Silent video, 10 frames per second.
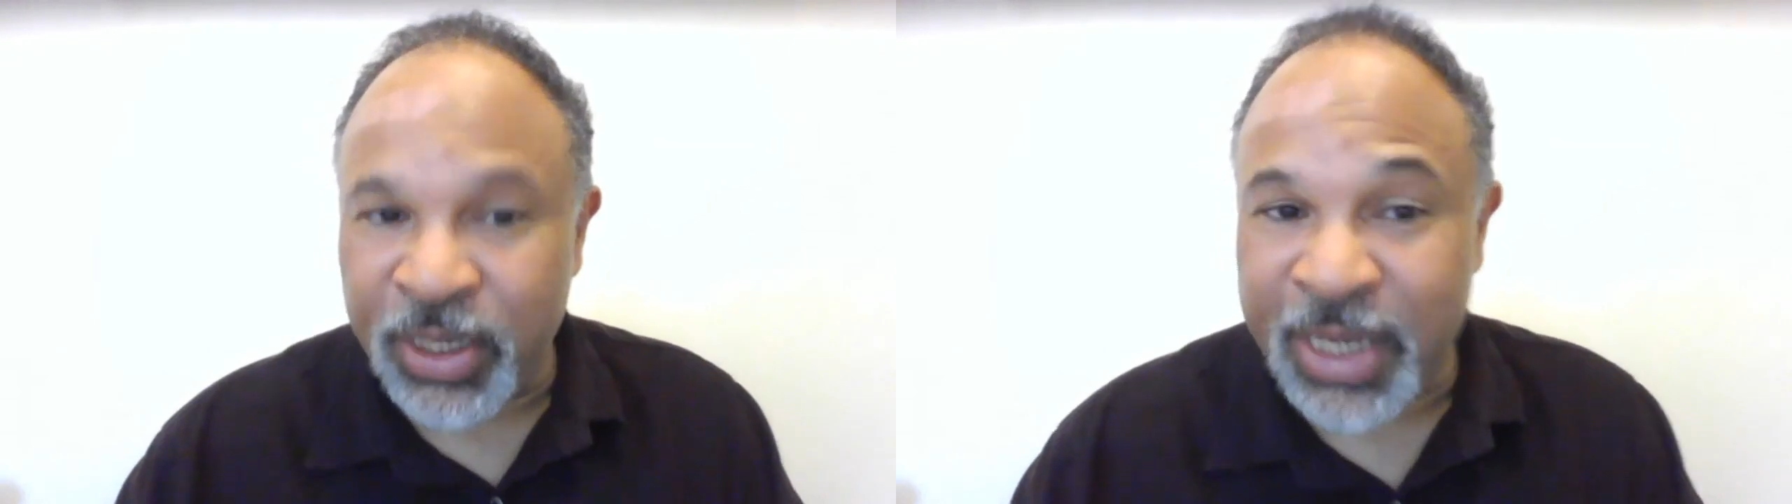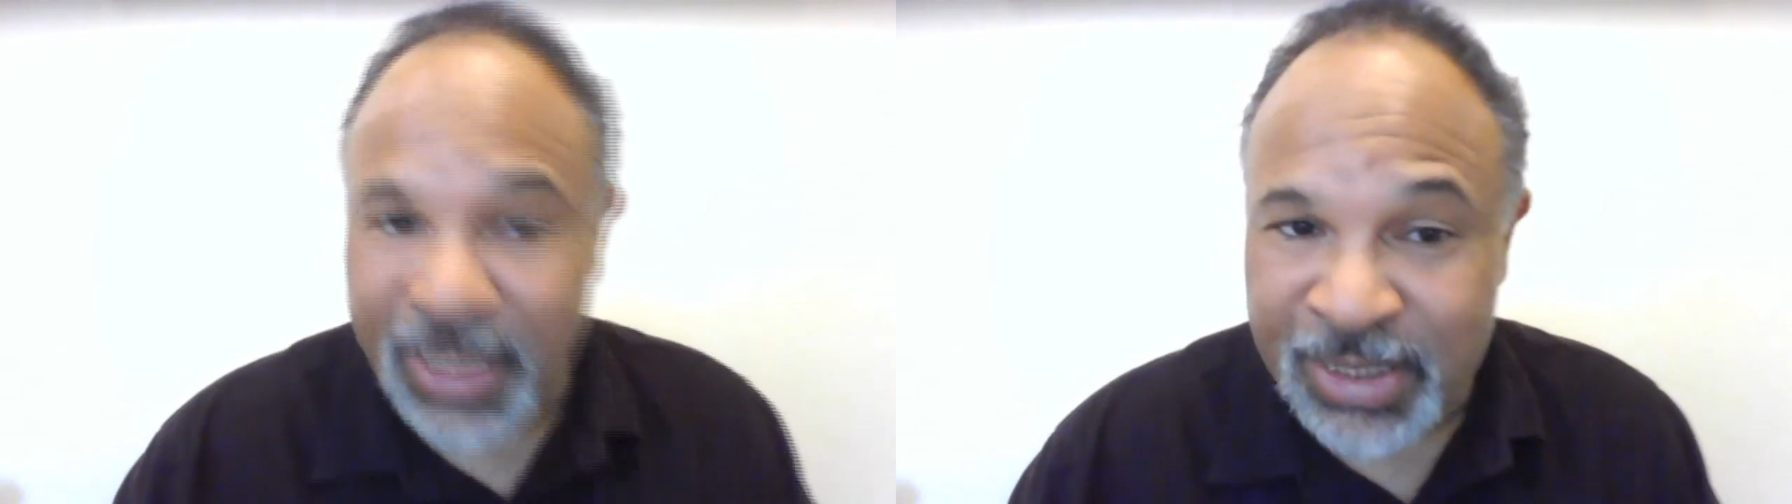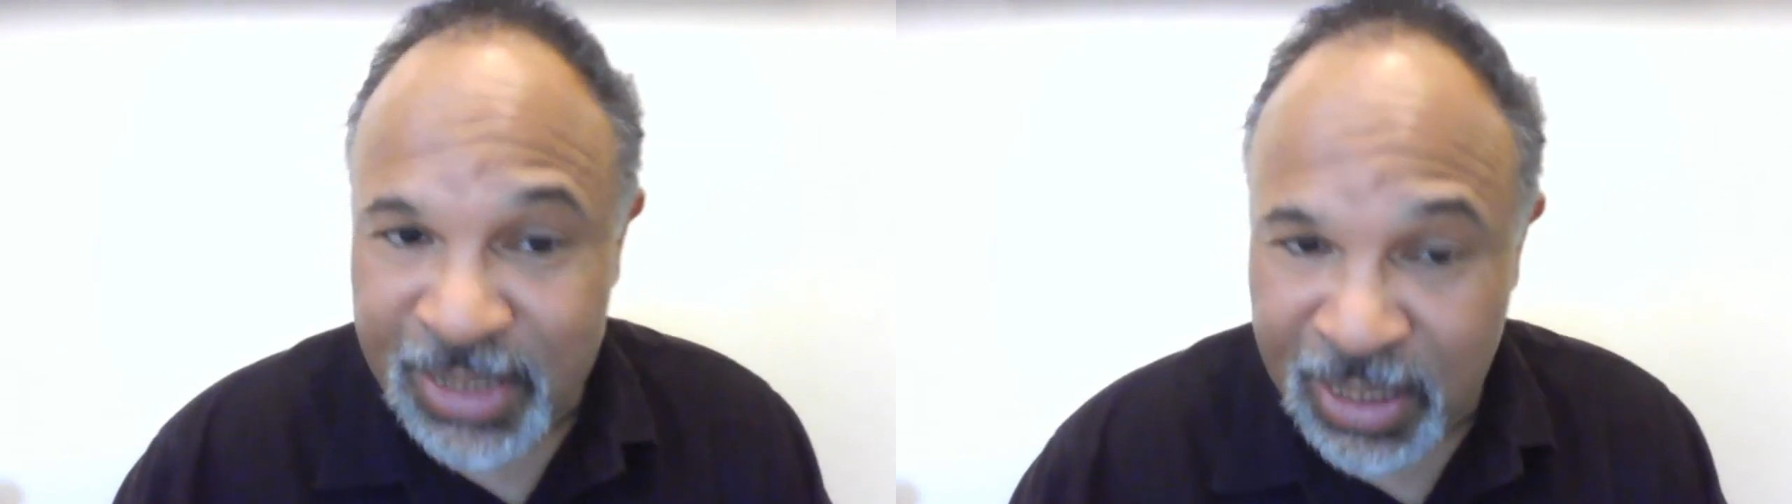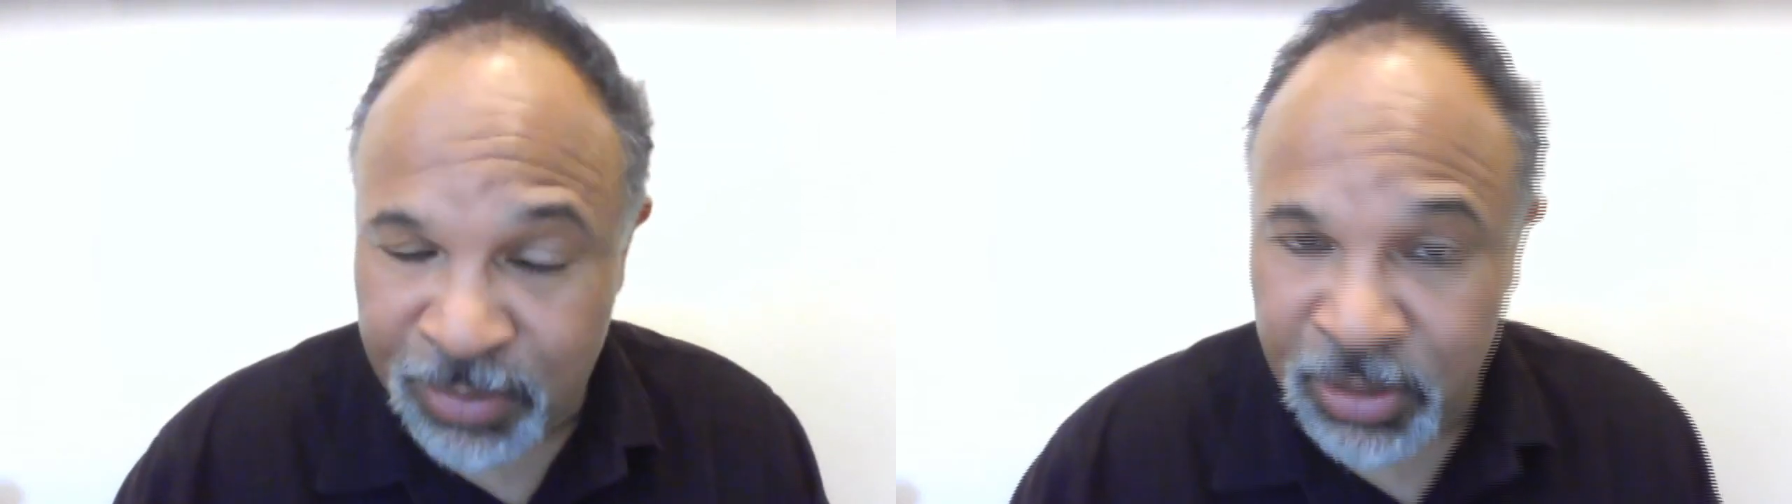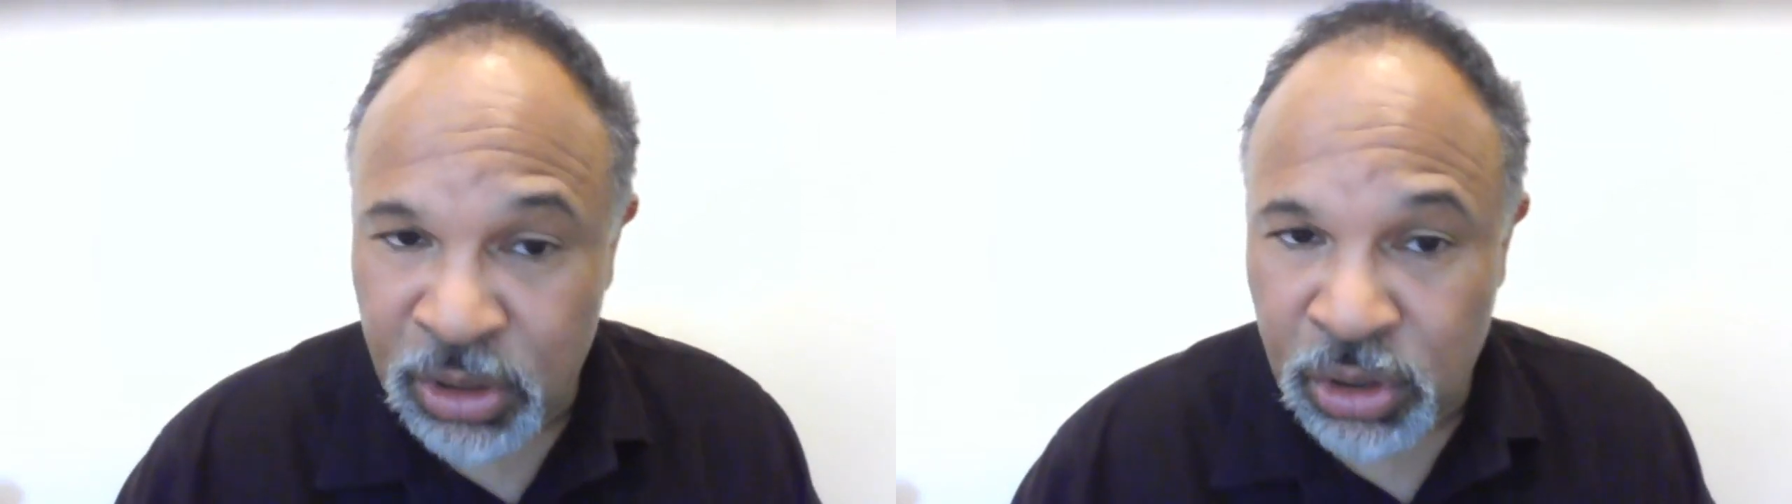his
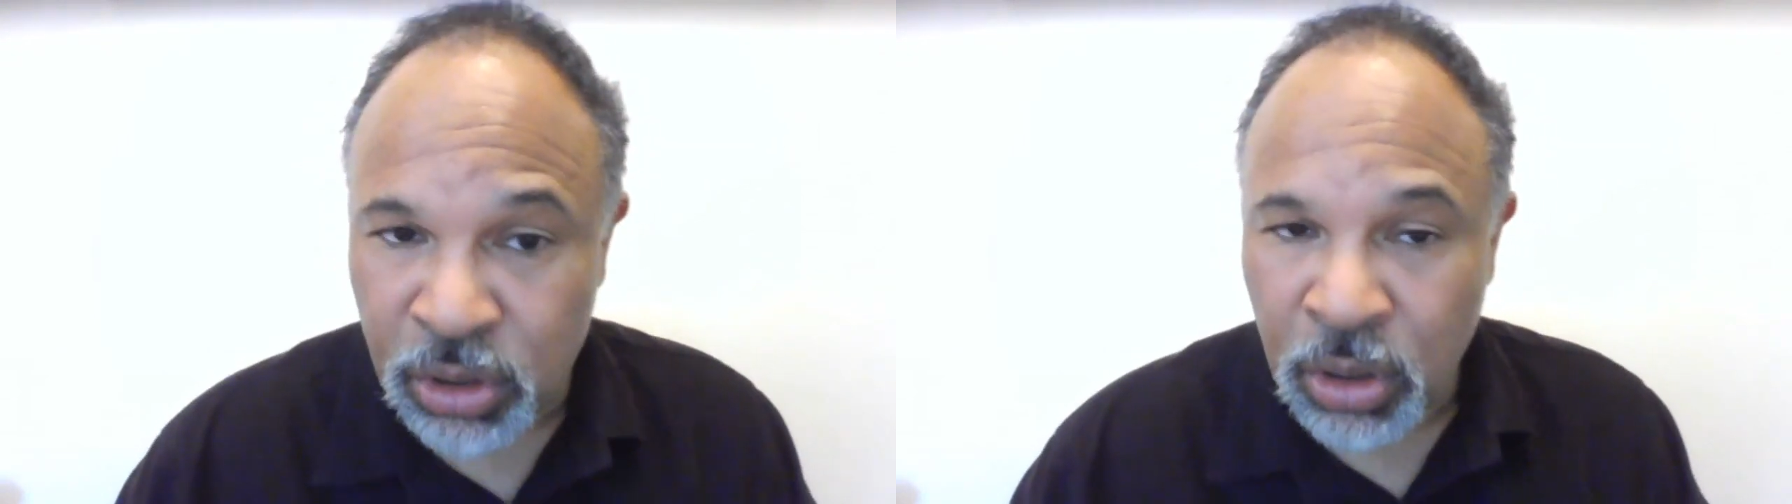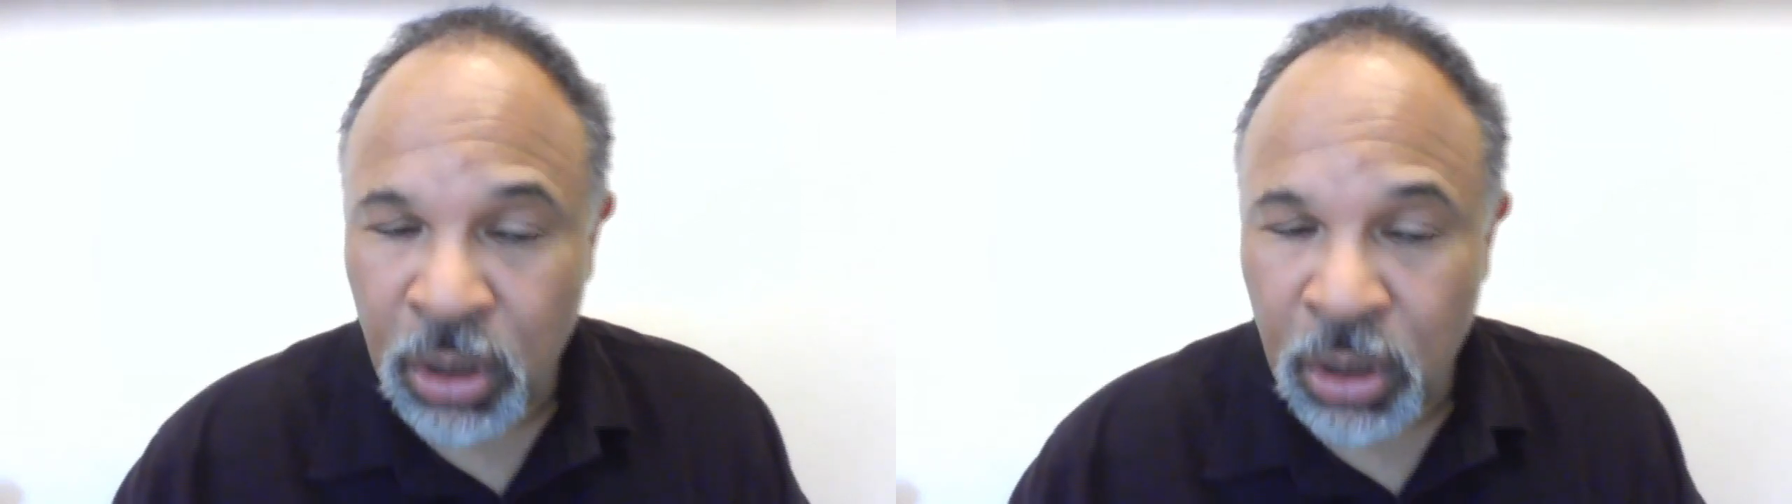image